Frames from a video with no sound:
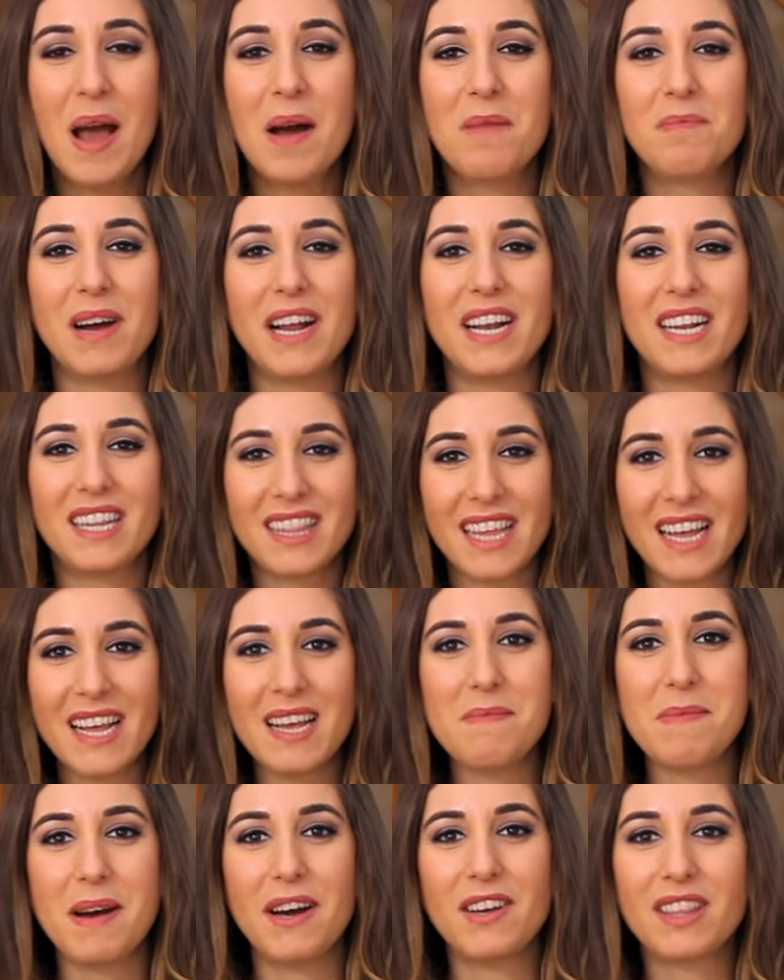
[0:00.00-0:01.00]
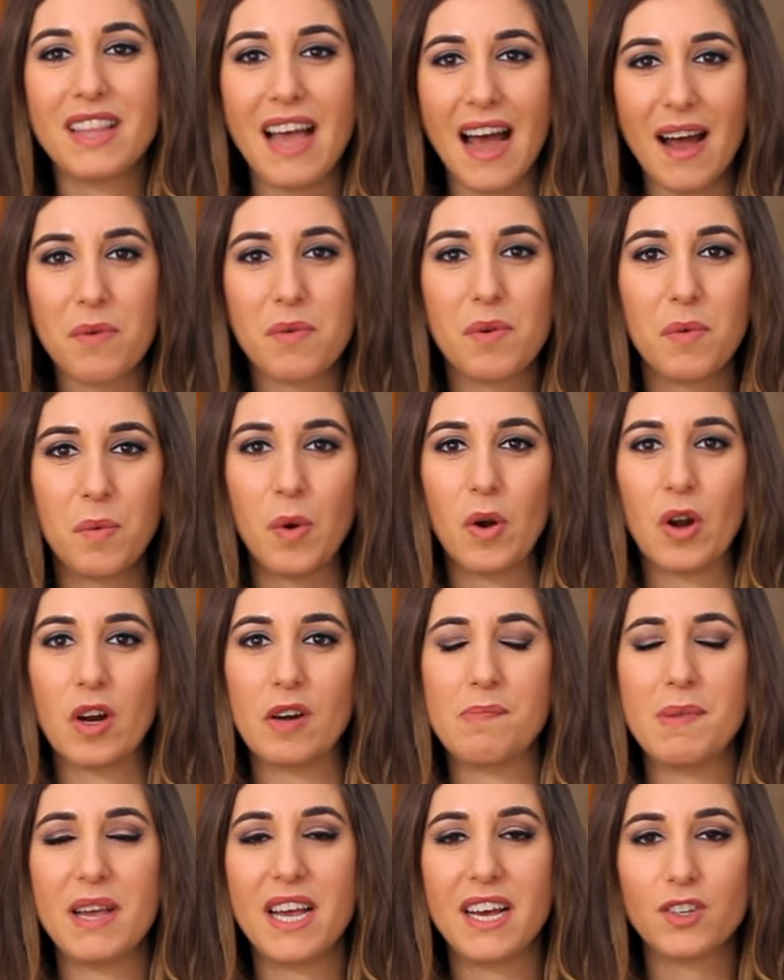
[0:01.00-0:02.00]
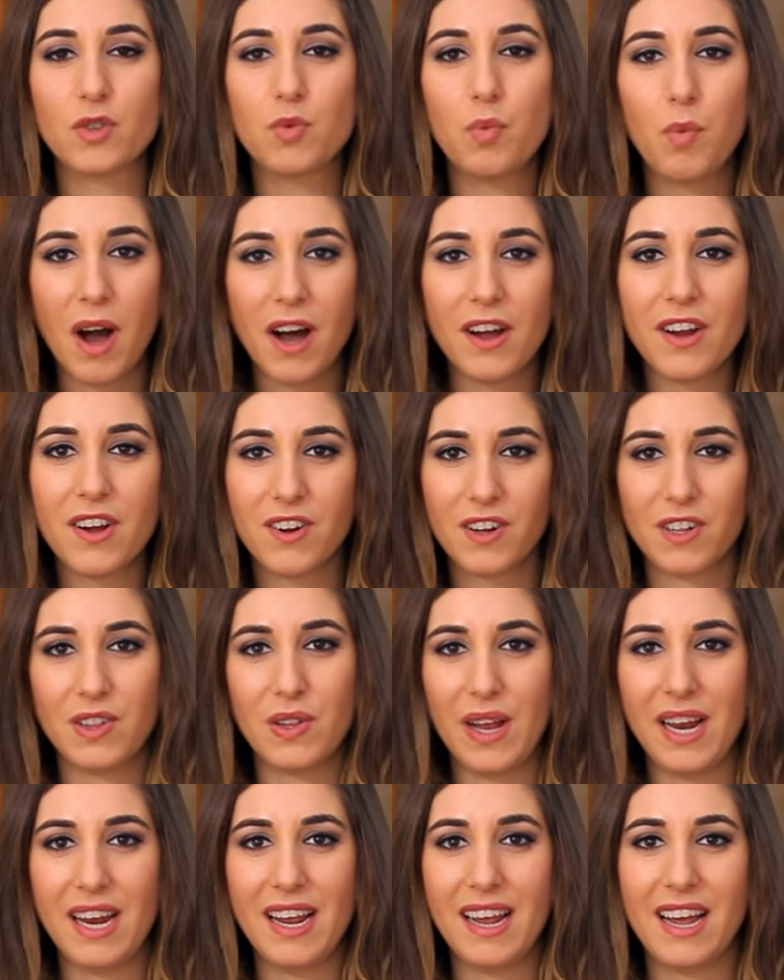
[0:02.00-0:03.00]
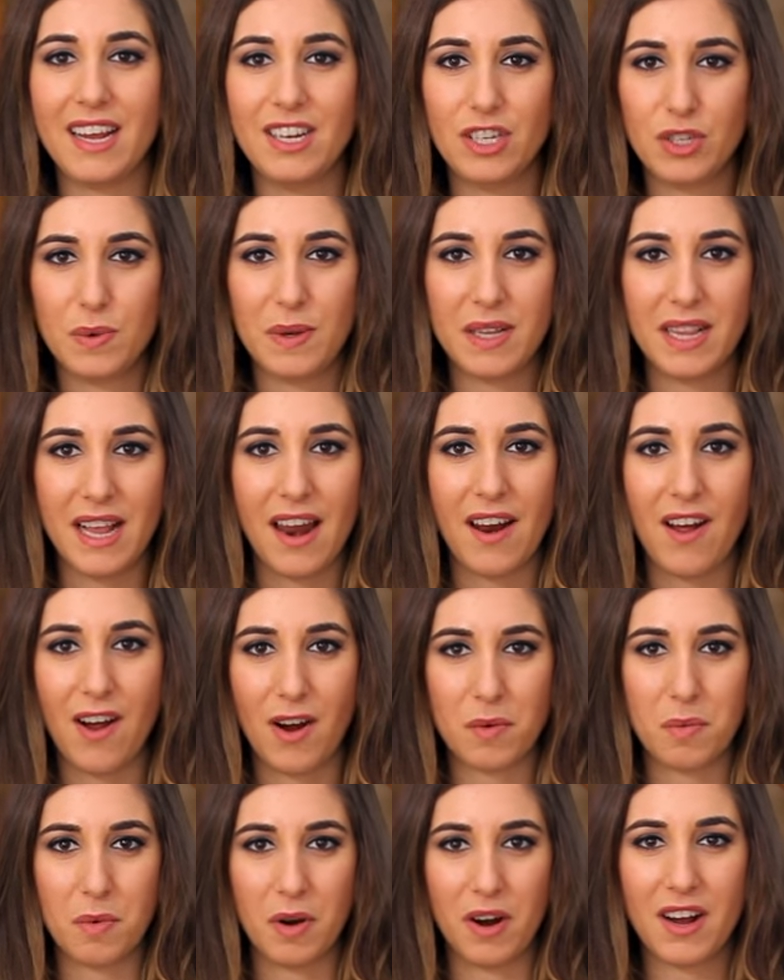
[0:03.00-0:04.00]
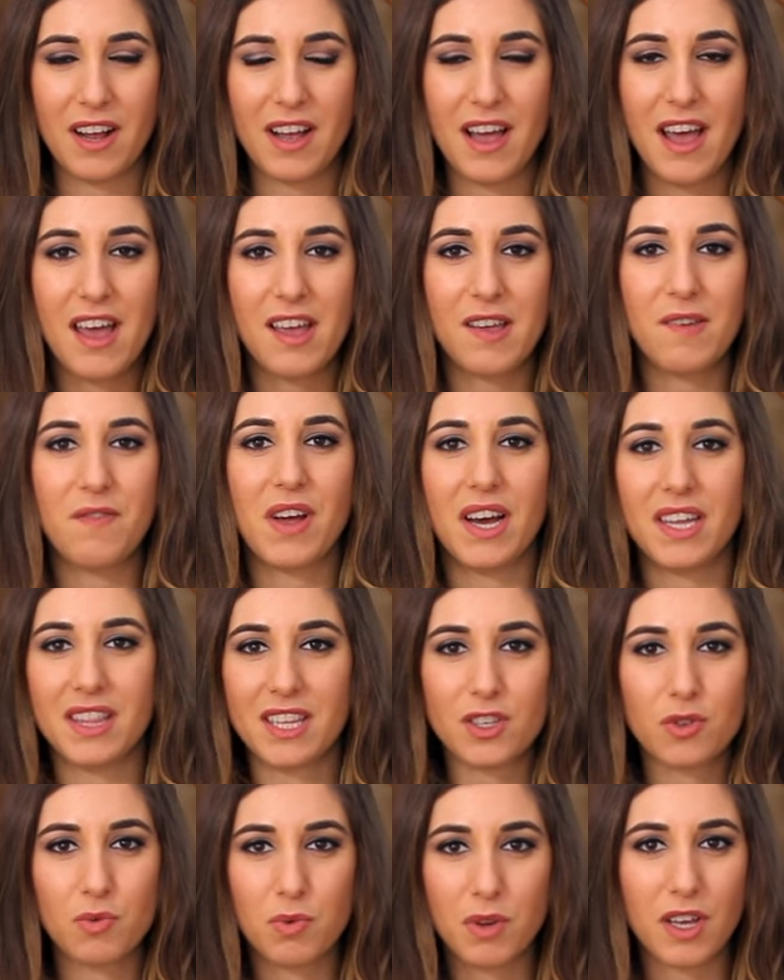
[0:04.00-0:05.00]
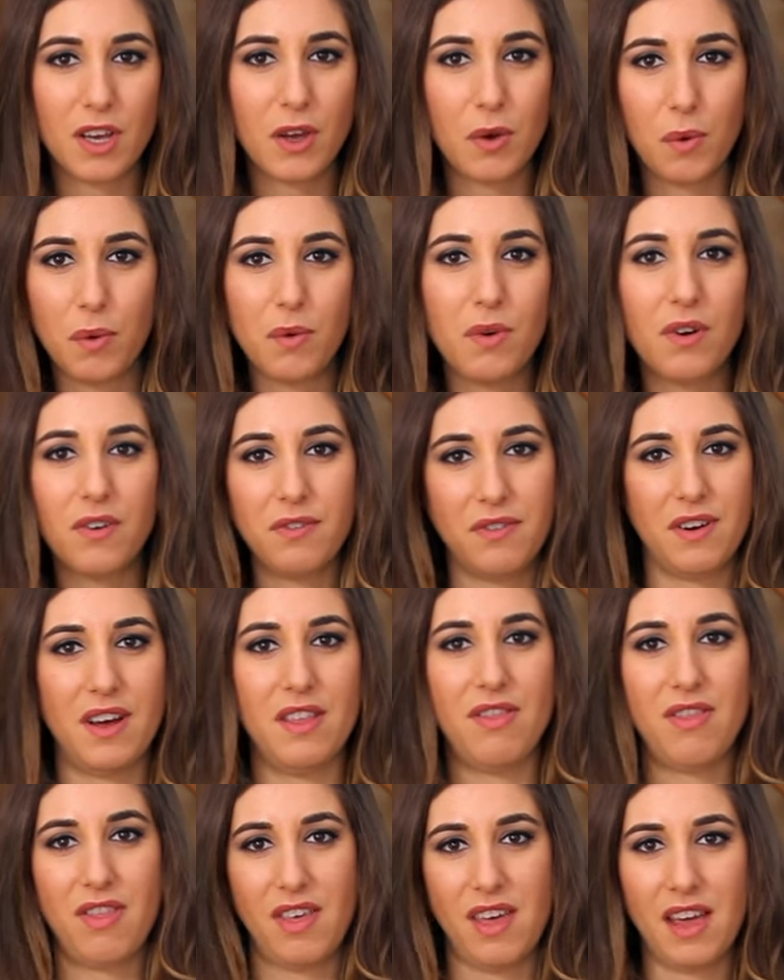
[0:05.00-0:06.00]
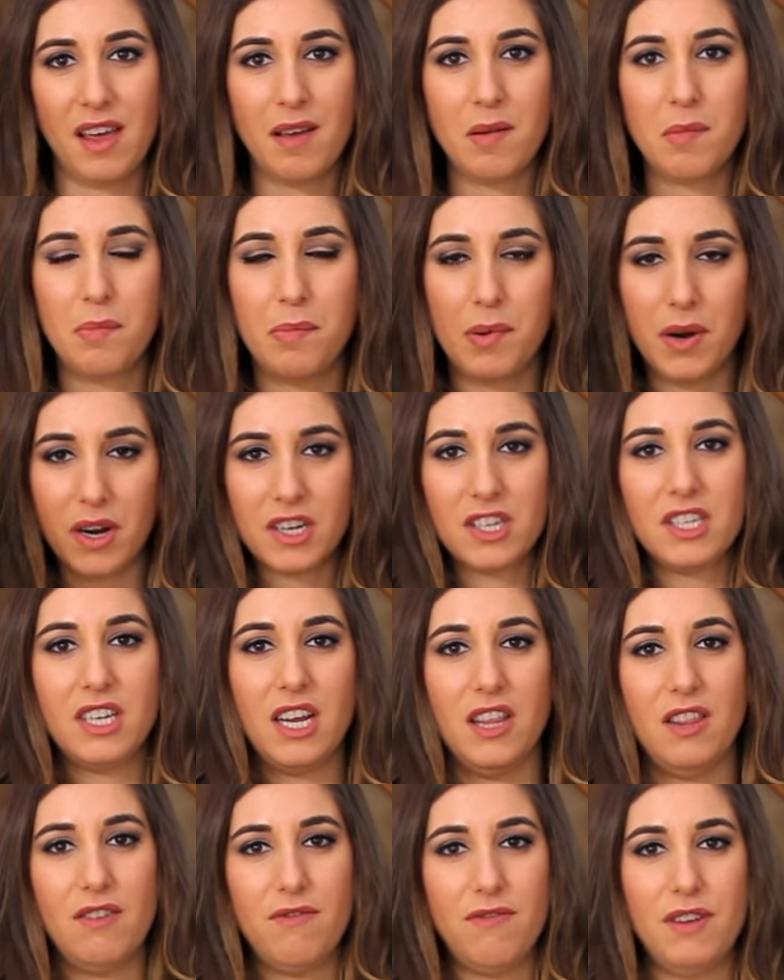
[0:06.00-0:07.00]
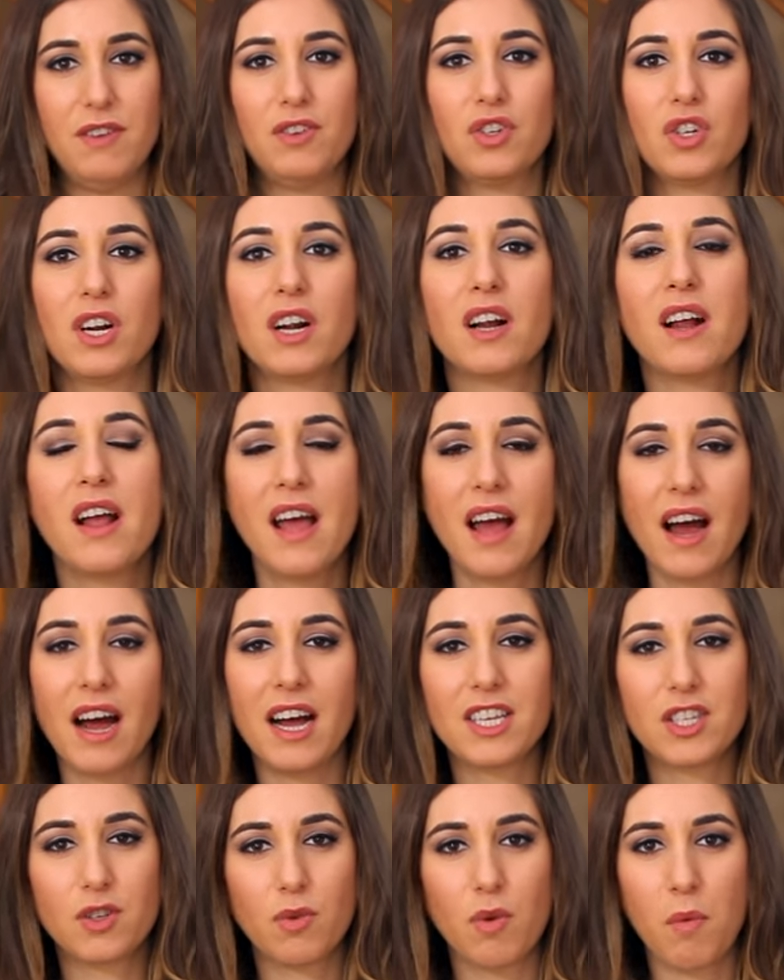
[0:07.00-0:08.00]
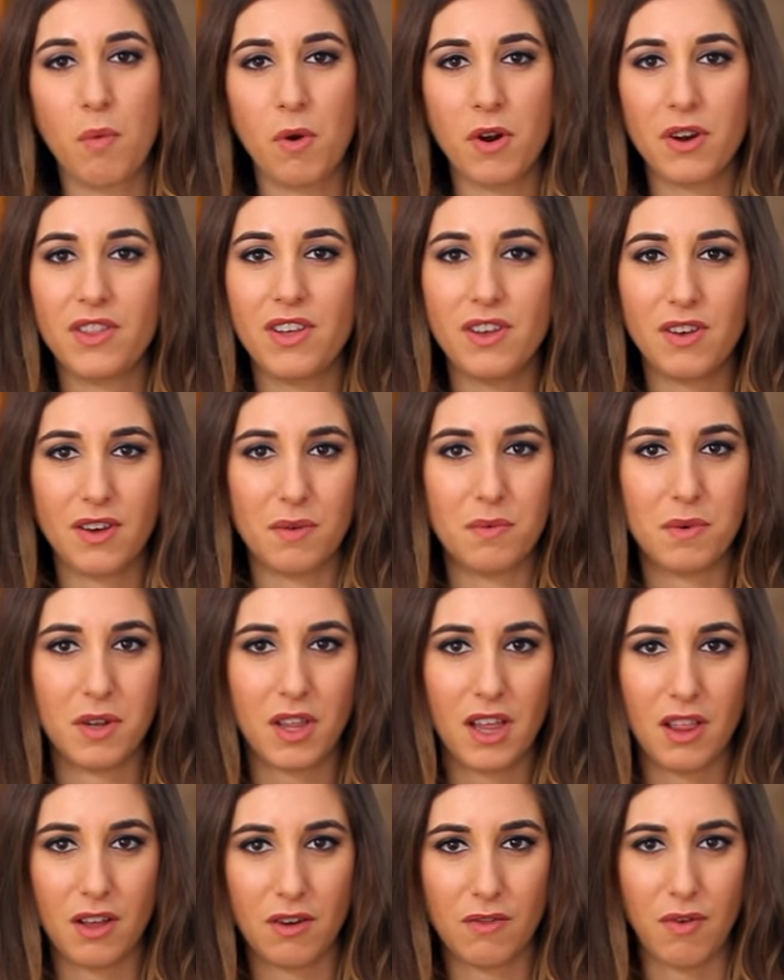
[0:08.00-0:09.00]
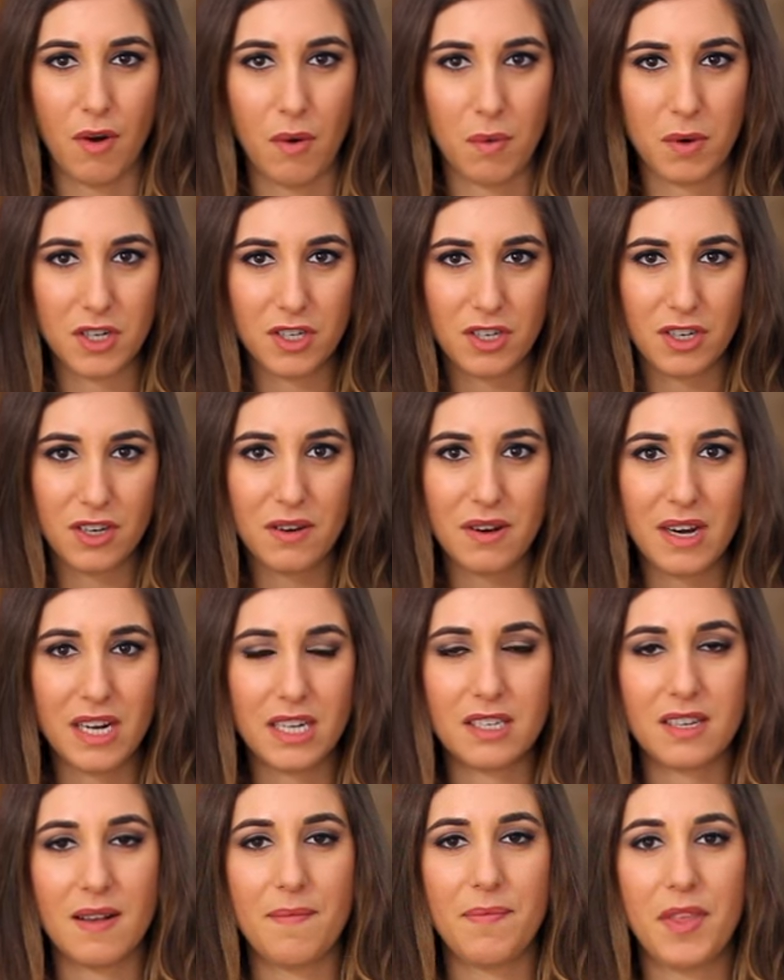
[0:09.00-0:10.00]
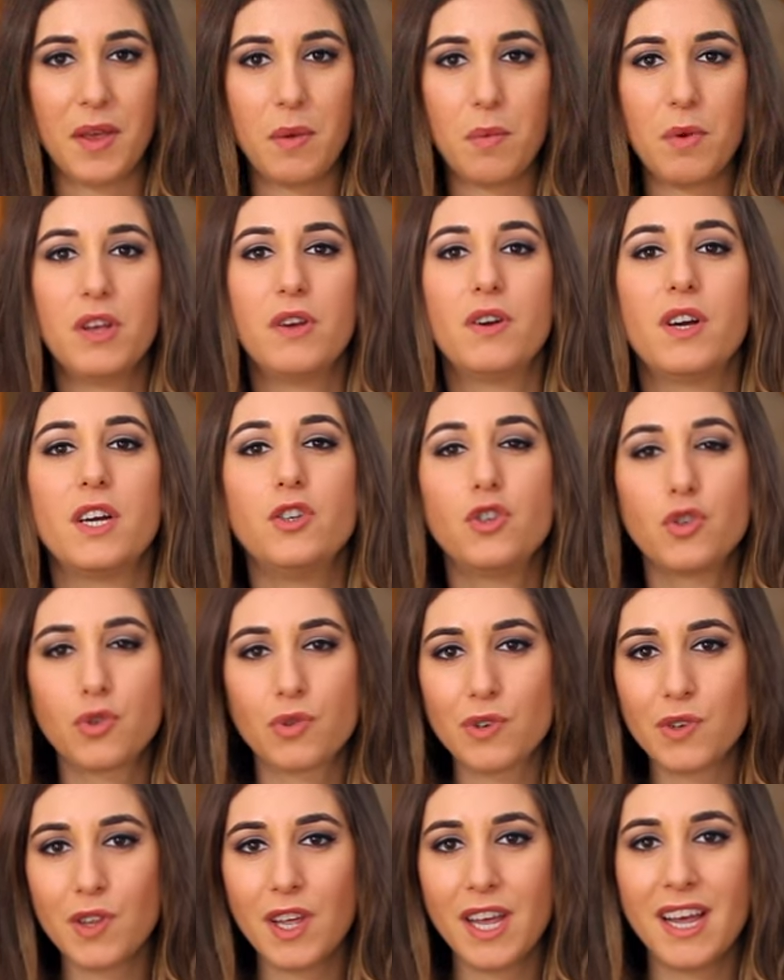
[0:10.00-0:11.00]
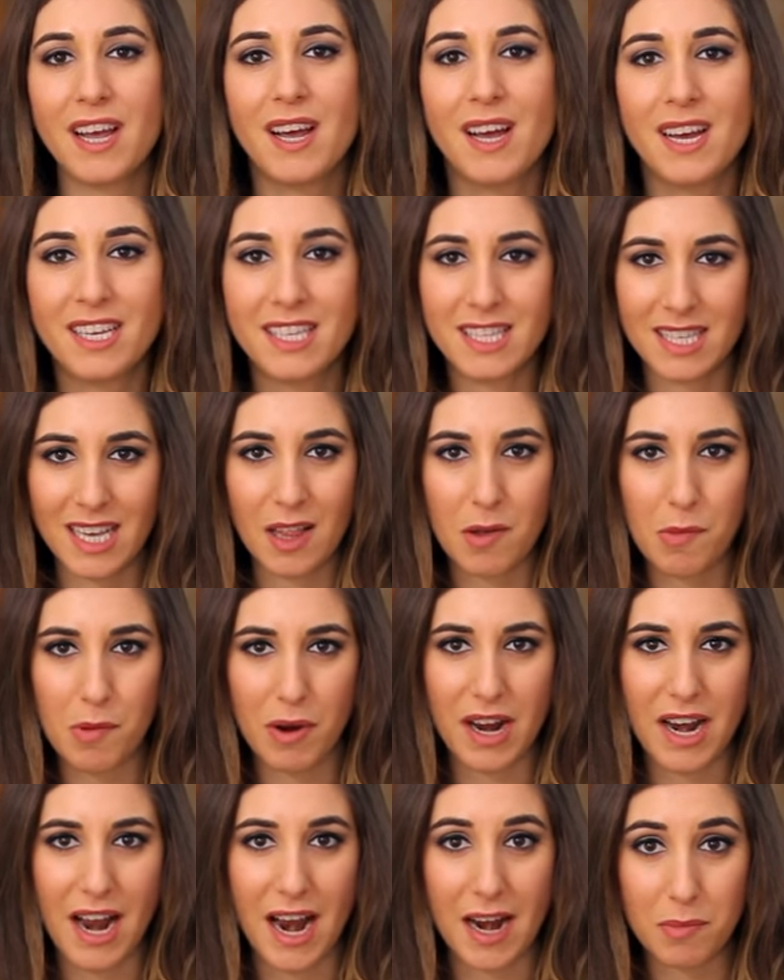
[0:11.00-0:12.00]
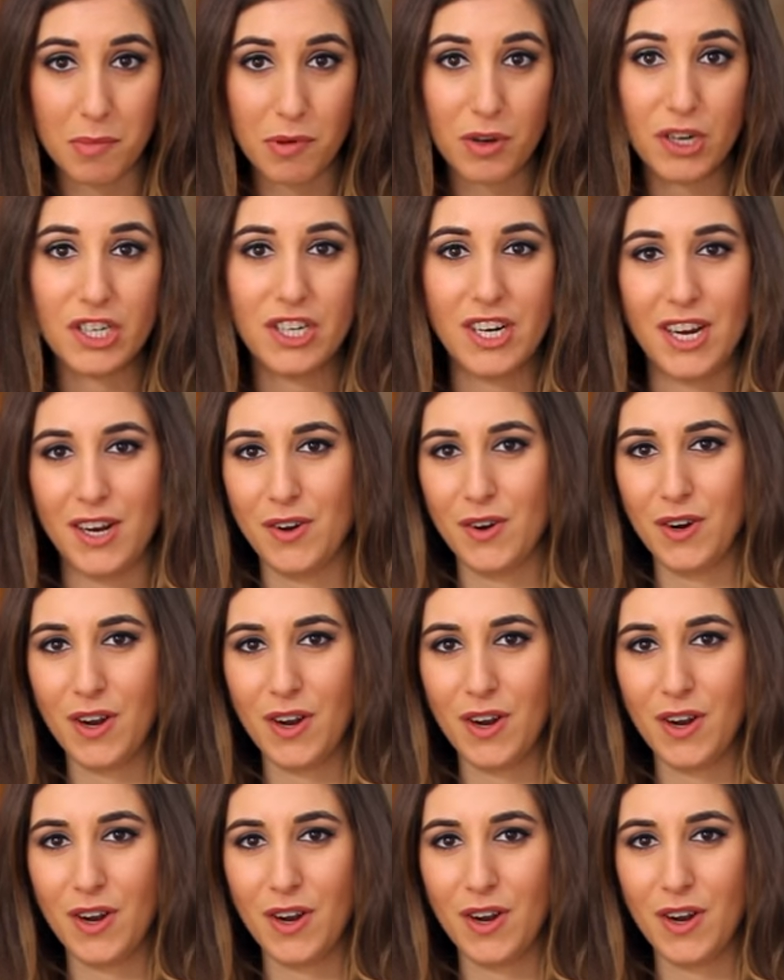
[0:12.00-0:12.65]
But think about that reward, because while you're cleaning and doing that hard work, you've got this really cool, fun thing booked in the future as a reward that you can really look forward to, and something where you can truly celebrate and appreciate your